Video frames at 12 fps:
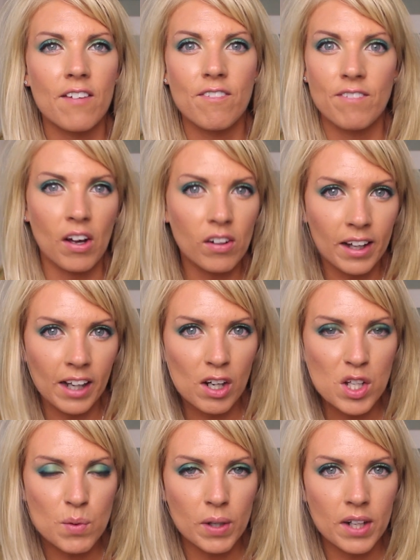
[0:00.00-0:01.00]
felt like I
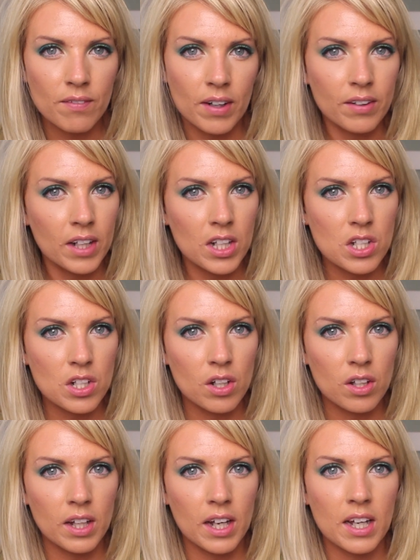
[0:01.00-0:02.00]
was wearing foundation
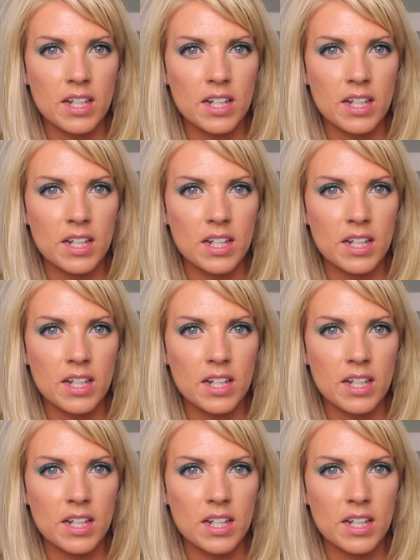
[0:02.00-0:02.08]
all day.